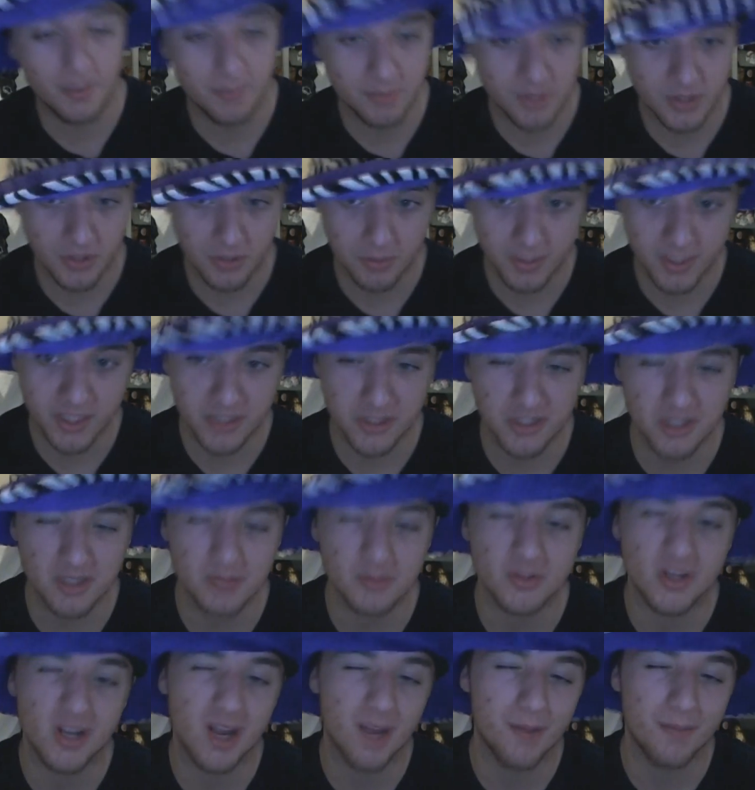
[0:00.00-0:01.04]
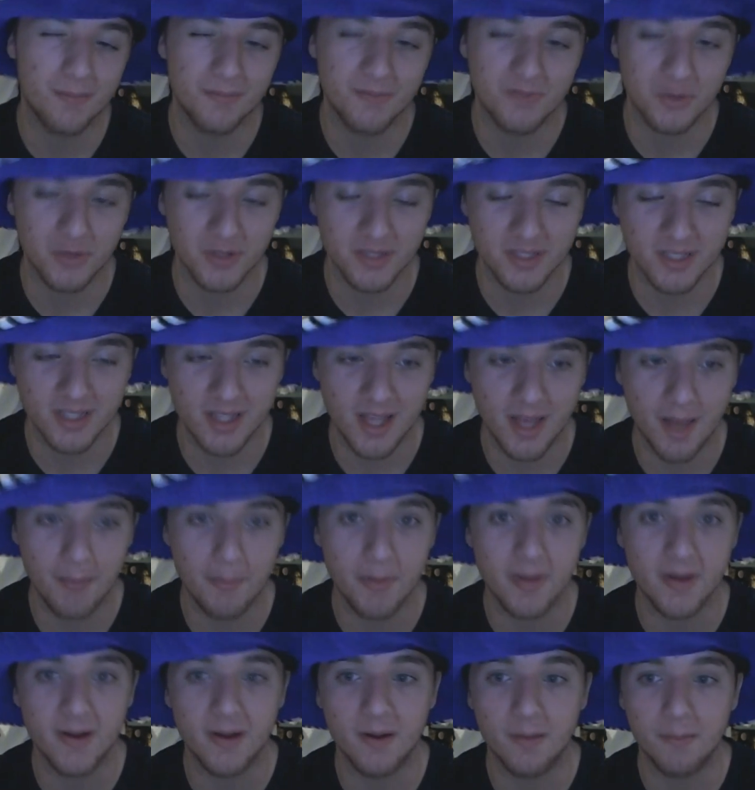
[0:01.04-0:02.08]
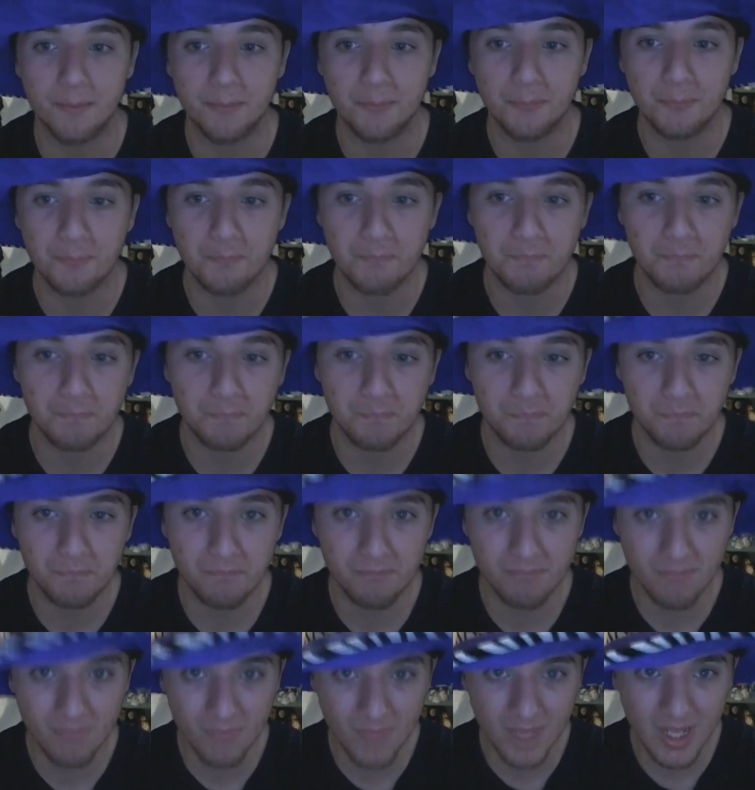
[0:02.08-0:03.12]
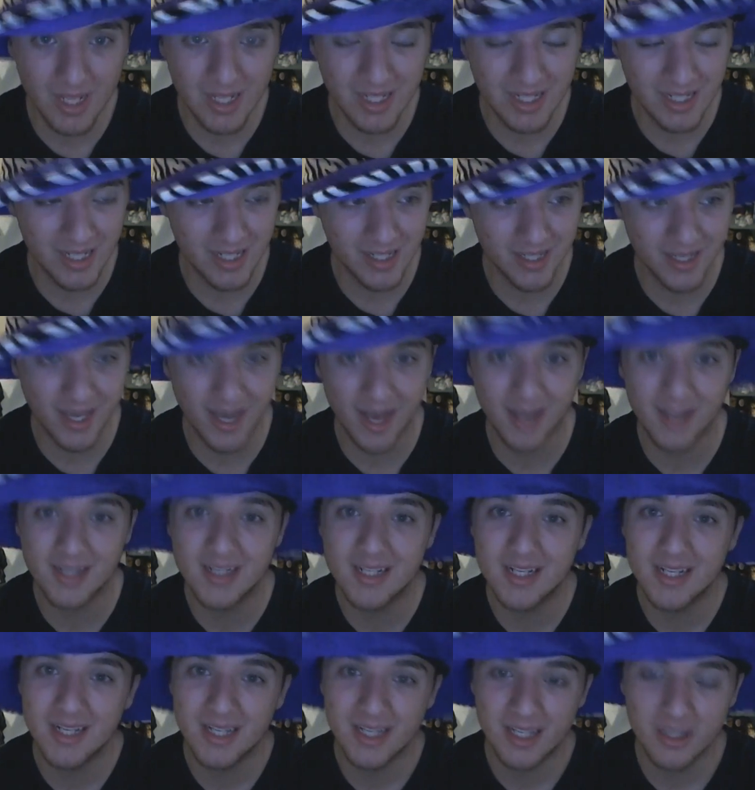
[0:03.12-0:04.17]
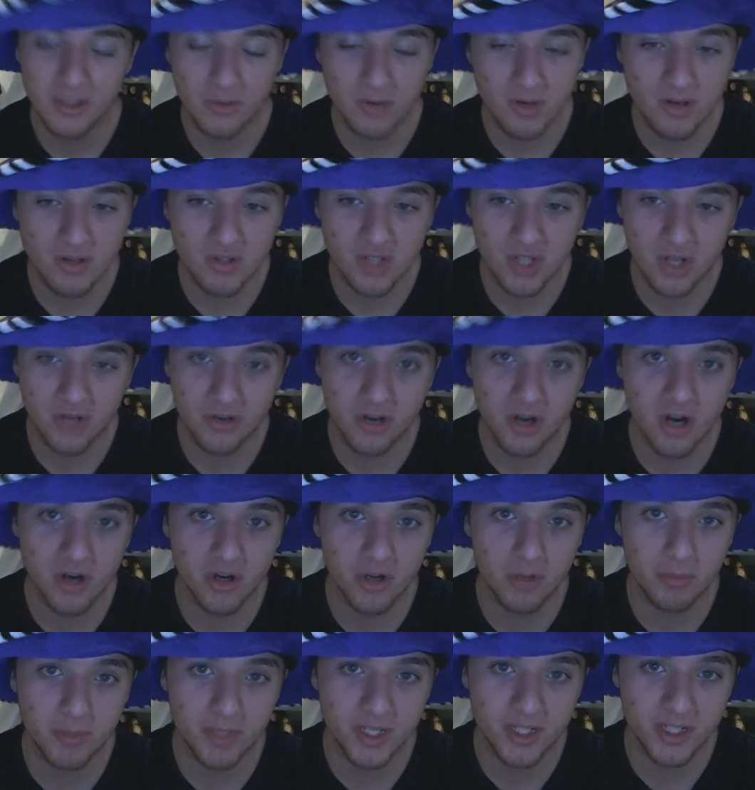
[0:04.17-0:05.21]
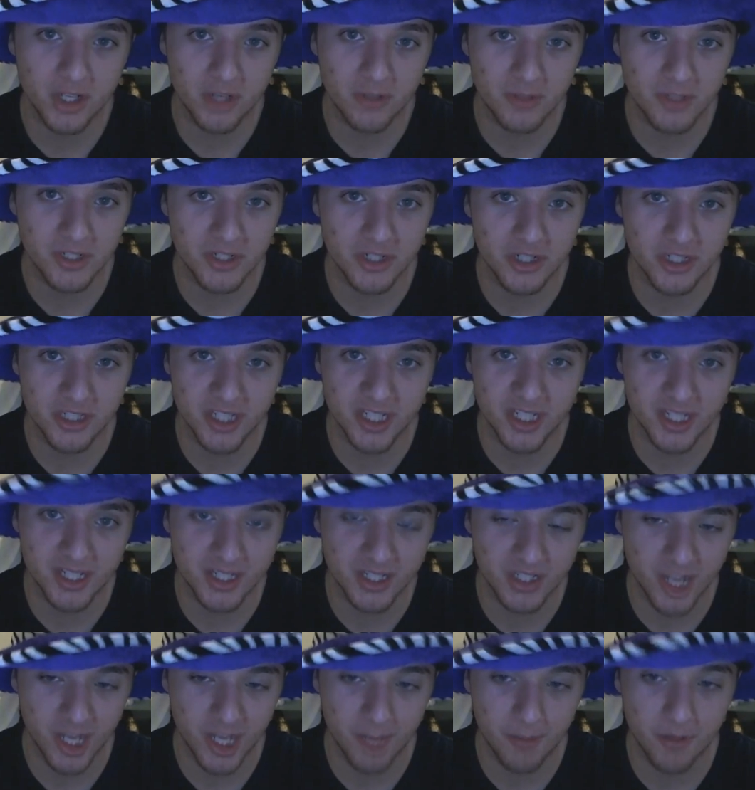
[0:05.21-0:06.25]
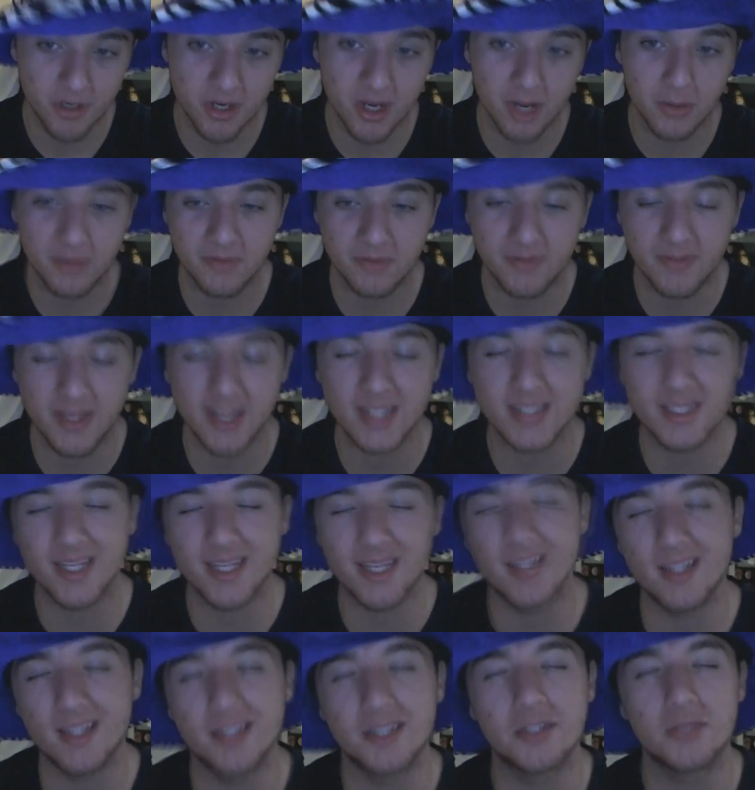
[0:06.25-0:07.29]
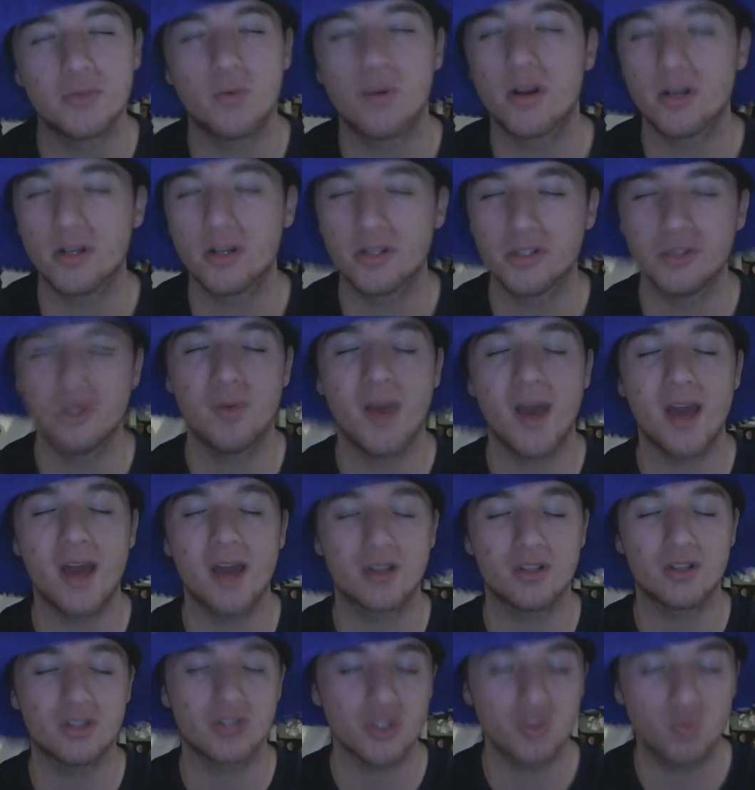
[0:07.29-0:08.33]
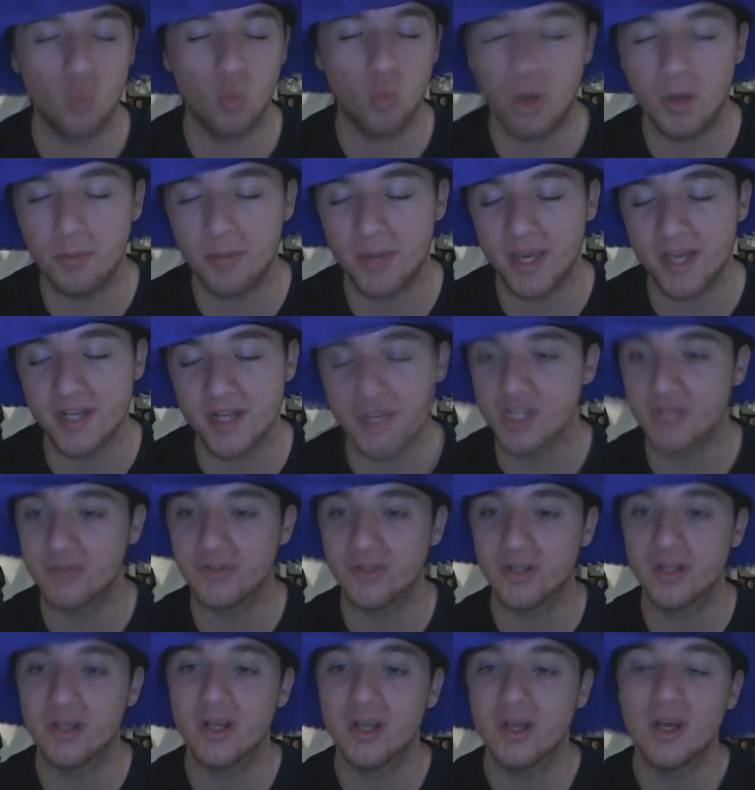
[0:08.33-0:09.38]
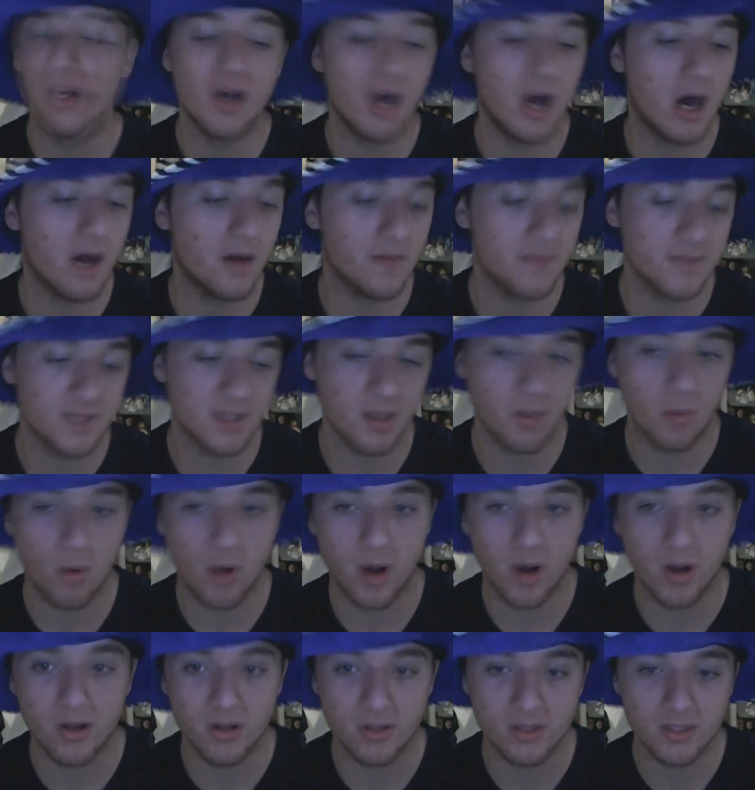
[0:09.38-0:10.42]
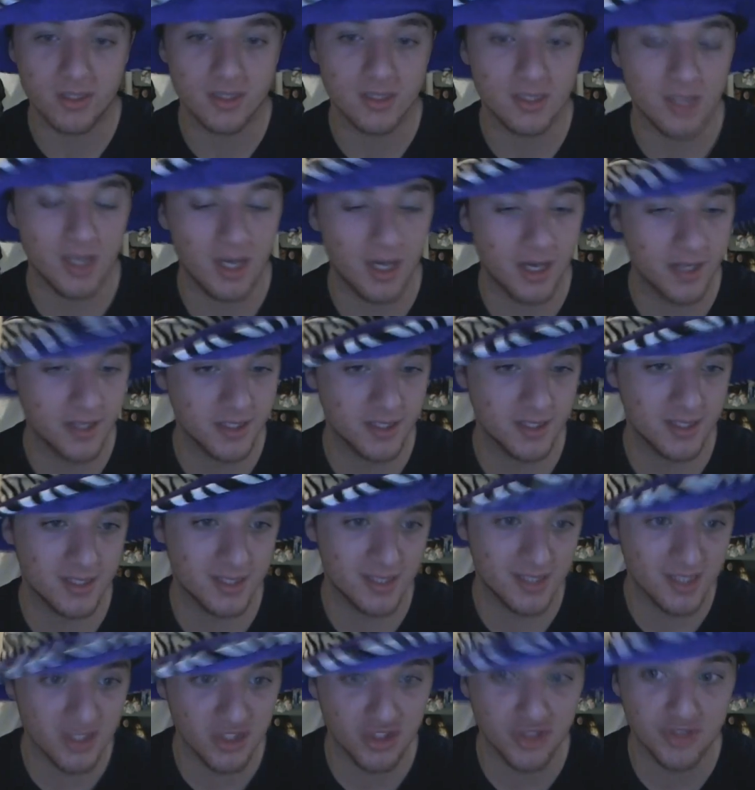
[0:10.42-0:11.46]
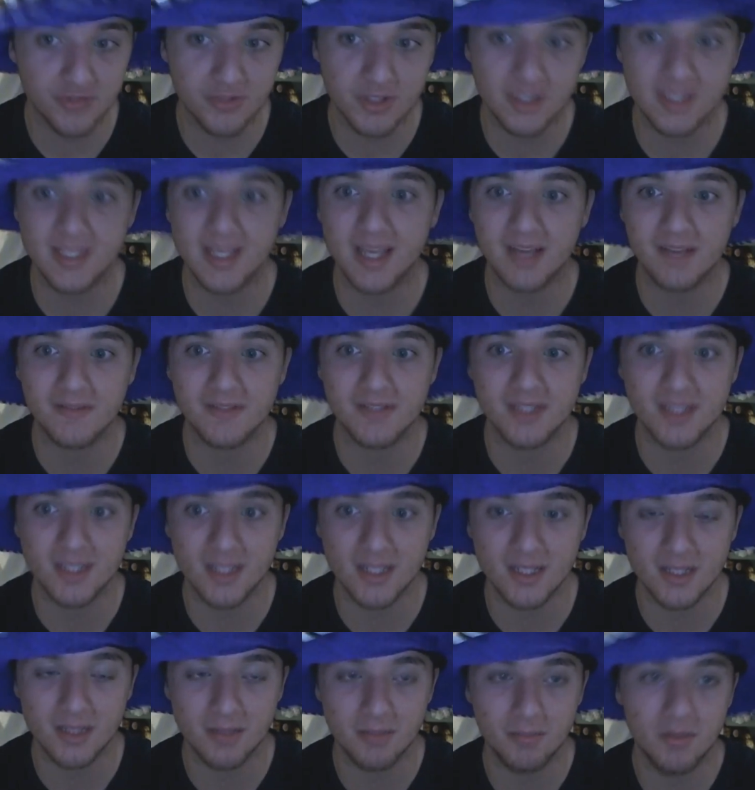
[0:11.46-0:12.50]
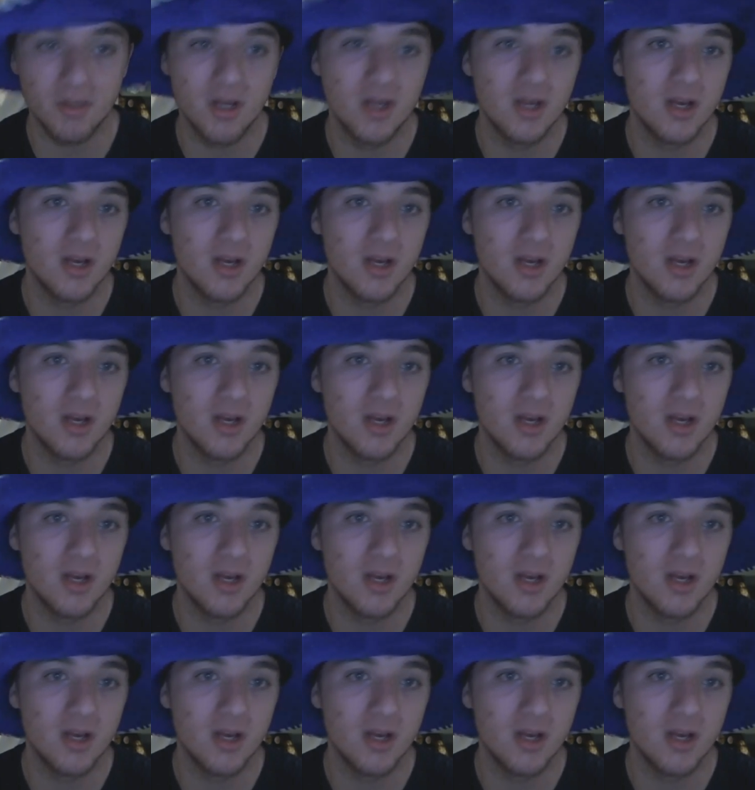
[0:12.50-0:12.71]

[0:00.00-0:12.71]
So make sure you subscribe if you want to see that. But yeah. Either way, it was all Naruto, B, Toby, and Jurinchiki this chapter. I would have liked to get at least 1 or 2 panels, or just 1 page even, of somewhere else, just for the sake of seeing them.